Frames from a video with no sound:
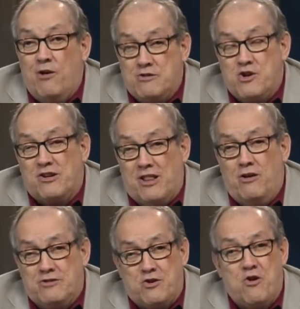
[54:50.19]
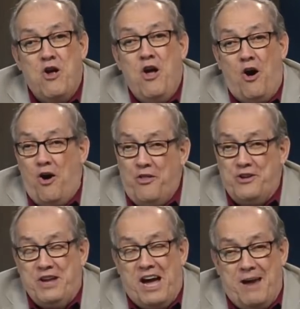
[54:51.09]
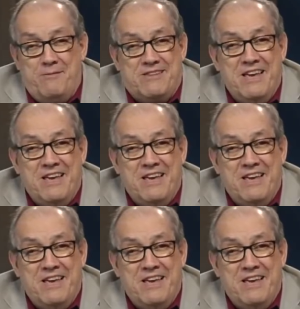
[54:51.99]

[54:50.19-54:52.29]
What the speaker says: closer and closer all the time.